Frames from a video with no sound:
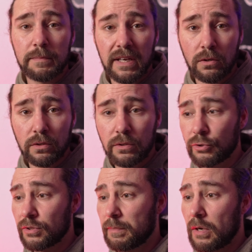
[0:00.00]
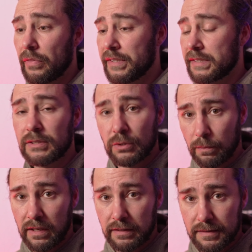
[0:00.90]
is my conclusion about these
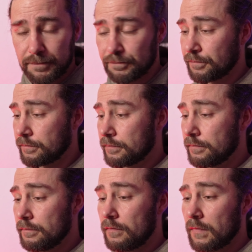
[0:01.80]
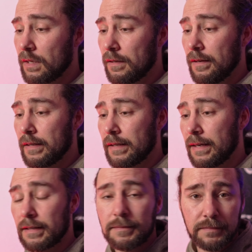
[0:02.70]
tube lights?
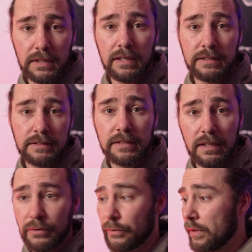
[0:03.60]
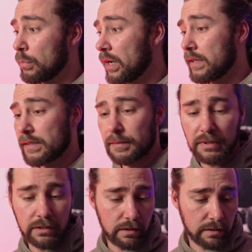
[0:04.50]
Yeah, I didn't tell you the price,
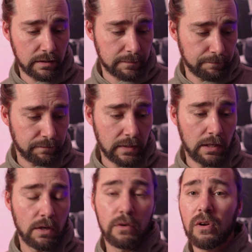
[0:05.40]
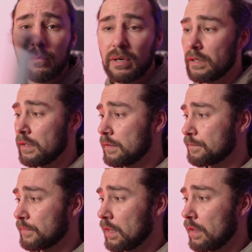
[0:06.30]
because normally
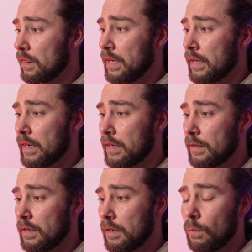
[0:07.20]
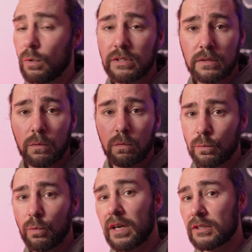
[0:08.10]
they want
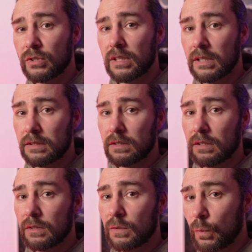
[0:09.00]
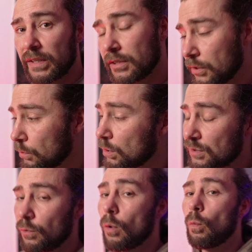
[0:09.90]
120
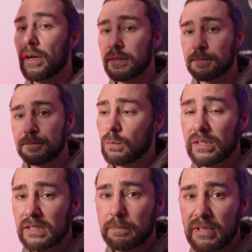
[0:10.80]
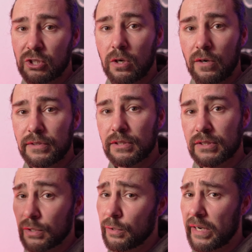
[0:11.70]
euros for one. It was a special offer,
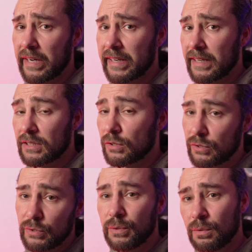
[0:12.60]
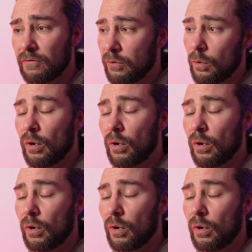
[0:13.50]
so I get 2 for